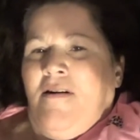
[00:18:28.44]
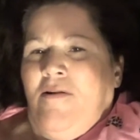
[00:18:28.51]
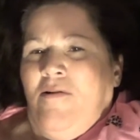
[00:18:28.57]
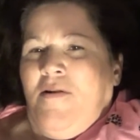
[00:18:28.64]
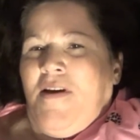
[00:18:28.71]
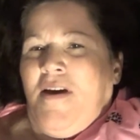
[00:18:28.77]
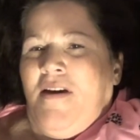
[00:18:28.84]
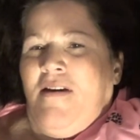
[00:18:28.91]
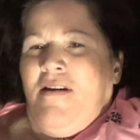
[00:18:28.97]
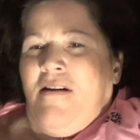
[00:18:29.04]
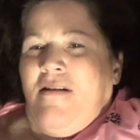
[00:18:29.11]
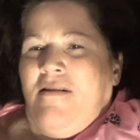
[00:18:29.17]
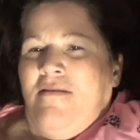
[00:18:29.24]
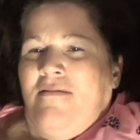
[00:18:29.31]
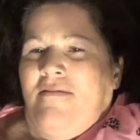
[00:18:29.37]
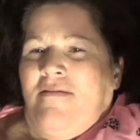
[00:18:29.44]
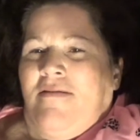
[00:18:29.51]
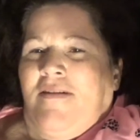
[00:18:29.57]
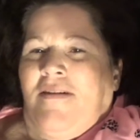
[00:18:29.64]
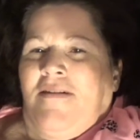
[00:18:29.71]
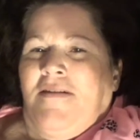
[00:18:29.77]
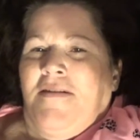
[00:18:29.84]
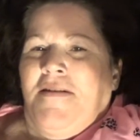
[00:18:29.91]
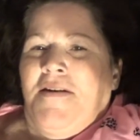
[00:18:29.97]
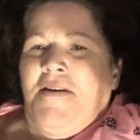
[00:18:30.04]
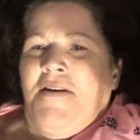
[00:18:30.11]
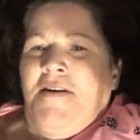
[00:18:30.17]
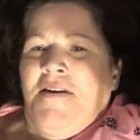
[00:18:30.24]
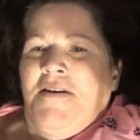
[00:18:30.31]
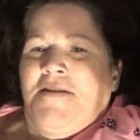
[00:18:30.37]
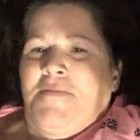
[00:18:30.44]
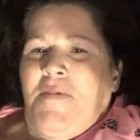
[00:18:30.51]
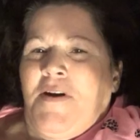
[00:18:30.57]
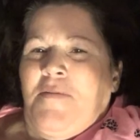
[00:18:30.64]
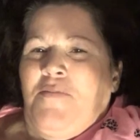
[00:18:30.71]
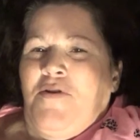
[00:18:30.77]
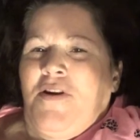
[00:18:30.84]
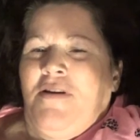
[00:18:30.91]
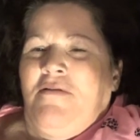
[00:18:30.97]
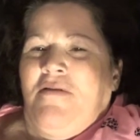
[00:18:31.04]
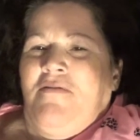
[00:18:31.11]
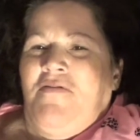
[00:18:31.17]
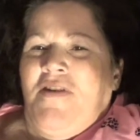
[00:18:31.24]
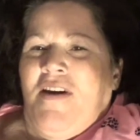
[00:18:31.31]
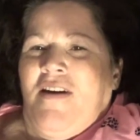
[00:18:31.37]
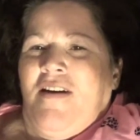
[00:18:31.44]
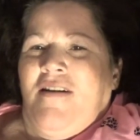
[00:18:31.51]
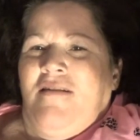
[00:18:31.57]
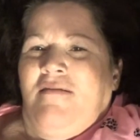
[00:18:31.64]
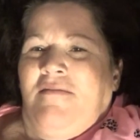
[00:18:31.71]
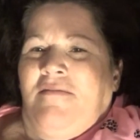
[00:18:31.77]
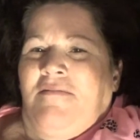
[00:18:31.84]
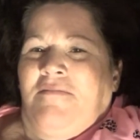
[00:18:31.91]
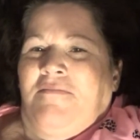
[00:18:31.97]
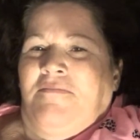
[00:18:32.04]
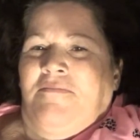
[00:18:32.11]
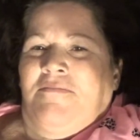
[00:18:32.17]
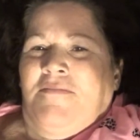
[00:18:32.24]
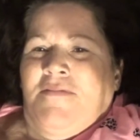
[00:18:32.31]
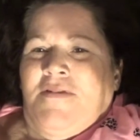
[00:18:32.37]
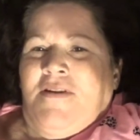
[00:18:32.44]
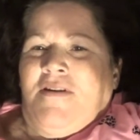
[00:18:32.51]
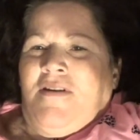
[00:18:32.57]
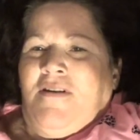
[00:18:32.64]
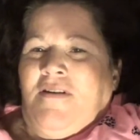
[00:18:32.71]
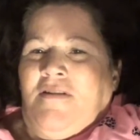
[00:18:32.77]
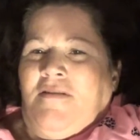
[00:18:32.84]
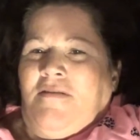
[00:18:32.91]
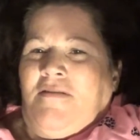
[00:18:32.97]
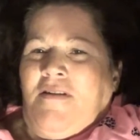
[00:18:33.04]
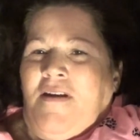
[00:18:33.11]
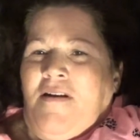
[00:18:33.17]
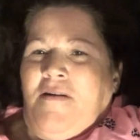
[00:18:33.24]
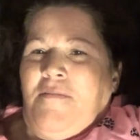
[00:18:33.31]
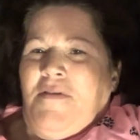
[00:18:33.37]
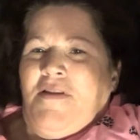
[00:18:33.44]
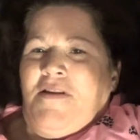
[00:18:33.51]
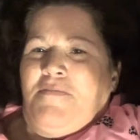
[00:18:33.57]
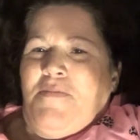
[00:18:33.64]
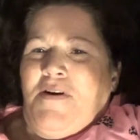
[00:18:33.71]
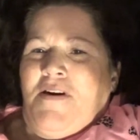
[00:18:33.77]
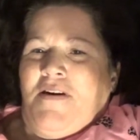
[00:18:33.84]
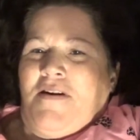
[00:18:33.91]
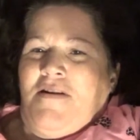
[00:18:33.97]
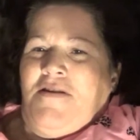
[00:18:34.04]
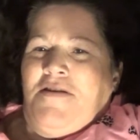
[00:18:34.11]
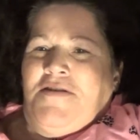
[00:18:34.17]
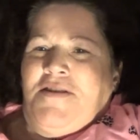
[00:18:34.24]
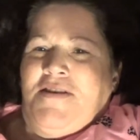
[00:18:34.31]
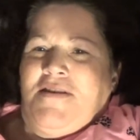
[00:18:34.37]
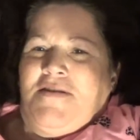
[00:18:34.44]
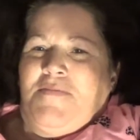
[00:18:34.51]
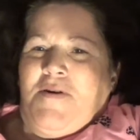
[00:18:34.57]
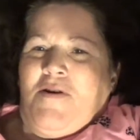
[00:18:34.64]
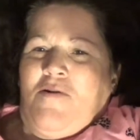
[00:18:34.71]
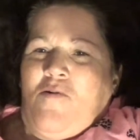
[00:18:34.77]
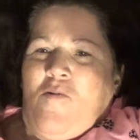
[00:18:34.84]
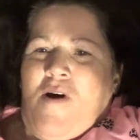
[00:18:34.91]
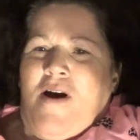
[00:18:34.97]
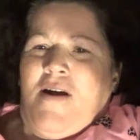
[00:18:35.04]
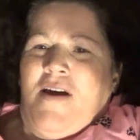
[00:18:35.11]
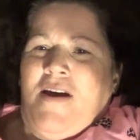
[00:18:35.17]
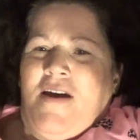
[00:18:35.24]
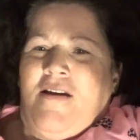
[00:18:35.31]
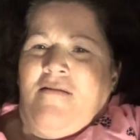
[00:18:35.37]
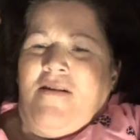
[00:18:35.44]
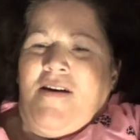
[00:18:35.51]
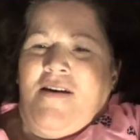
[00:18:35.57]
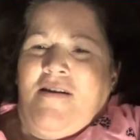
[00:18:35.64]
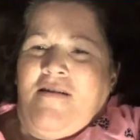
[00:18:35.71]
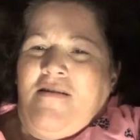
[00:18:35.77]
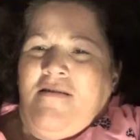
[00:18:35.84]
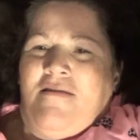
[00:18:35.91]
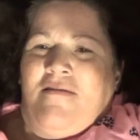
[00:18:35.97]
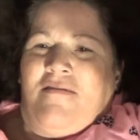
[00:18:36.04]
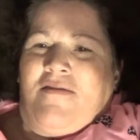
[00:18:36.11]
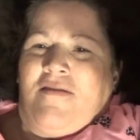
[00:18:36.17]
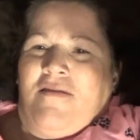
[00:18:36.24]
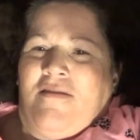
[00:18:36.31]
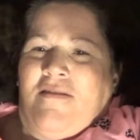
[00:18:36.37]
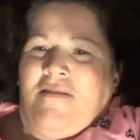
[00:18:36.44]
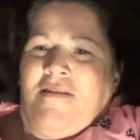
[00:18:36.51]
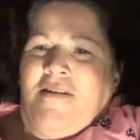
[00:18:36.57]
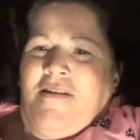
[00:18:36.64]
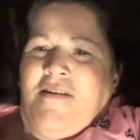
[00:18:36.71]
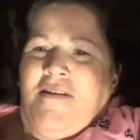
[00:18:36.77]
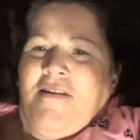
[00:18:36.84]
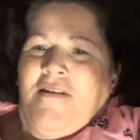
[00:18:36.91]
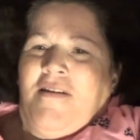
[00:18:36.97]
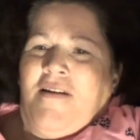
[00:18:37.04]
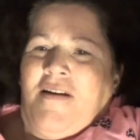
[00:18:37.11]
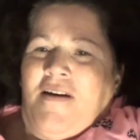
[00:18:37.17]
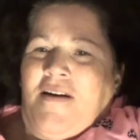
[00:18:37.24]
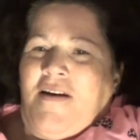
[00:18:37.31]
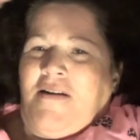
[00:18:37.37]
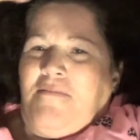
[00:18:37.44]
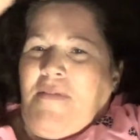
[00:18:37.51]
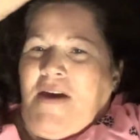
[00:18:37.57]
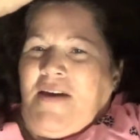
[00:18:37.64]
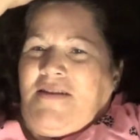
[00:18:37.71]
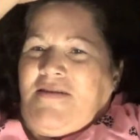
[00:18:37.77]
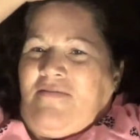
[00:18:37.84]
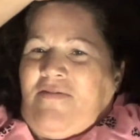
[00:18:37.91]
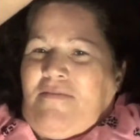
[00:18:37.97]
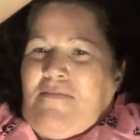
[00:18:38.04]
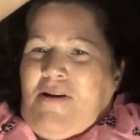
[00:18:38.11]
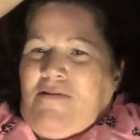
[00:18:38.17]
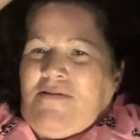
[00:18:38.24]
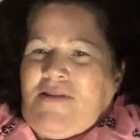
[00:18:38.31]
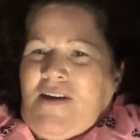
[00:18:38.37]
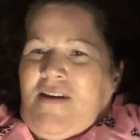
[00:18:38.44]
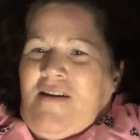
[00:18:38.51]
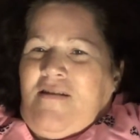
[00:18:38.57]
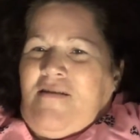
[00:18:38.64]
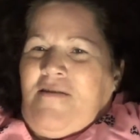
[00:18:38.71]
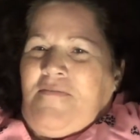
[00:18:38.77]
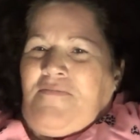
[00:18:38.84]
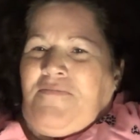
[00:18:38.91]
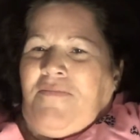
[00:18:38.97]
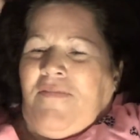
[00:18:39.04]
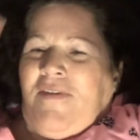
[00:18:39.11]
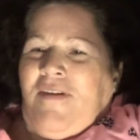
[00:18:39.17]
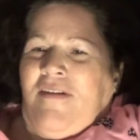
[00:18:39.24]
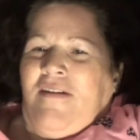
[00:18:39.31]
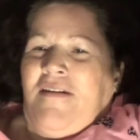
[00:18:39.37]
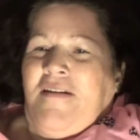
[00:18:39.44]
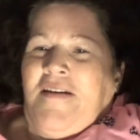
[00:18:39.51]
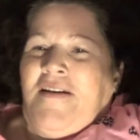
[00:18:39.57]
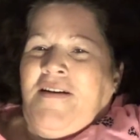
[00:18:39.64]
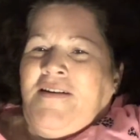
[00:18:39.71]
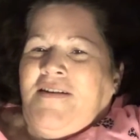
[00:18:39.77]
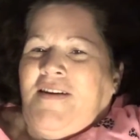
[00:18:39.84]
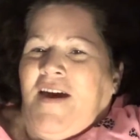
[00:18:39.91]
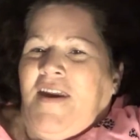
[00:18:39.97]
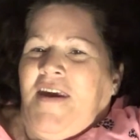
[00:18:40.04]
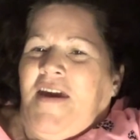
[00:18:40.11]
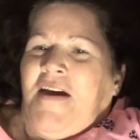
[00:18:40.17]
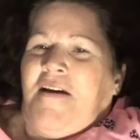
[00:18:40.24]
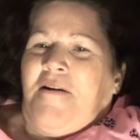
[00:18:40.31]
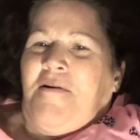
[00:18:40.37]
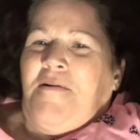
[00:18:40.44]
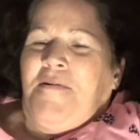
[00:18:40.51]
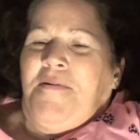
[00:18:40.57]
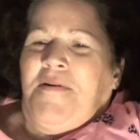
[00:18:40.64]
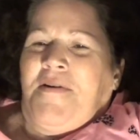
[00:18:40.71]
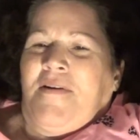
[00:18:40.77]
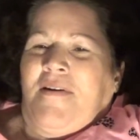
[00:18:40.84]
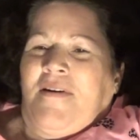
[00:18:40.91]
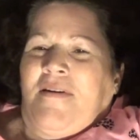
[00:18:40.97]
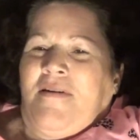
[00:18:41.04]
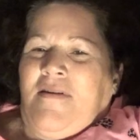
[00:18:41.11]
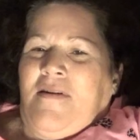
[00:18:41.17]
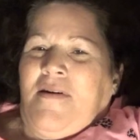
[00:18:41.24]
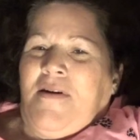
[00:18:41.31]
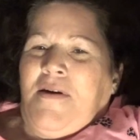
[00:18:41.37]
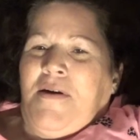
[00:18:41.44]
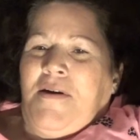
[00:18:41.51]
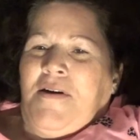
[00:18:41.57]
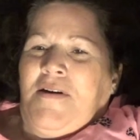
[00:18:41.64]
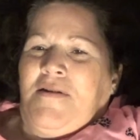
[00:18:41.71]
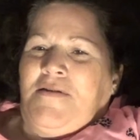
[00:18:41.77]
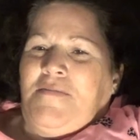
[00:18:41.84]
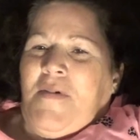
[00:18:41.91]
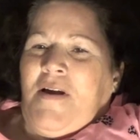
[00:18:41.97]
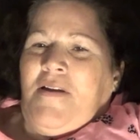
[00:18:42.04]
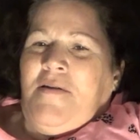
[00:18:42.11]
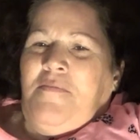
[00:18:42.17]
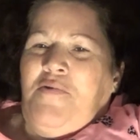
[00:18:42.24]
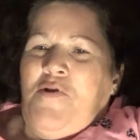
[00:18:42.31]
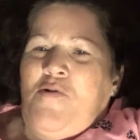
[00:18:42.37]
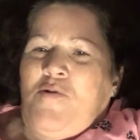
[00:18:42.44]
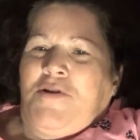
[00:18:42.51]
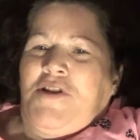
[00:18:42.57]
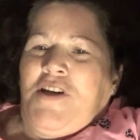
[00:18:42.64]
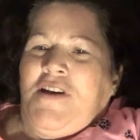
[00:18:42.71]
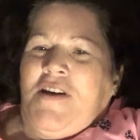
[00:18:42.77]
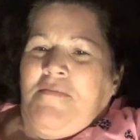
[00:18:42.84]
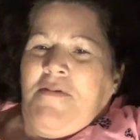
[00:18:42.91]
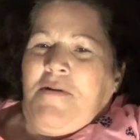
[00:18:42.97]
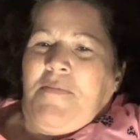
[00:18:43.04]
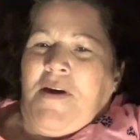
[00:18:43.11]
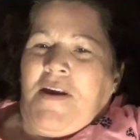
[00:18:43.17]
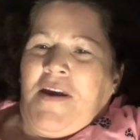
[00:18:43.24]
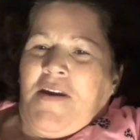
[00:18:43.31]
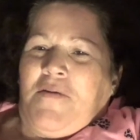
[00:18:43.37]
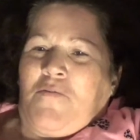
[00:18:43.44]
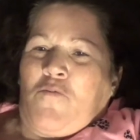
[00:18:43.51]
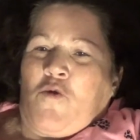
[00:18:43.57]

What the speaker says: Okay, y'all. It's been a pretty rough day. Now I'm in the bed. You see this big old wad of hair right here? I got massive amounts of hair. Anyhow, here's my little poochie. Come here, Penny.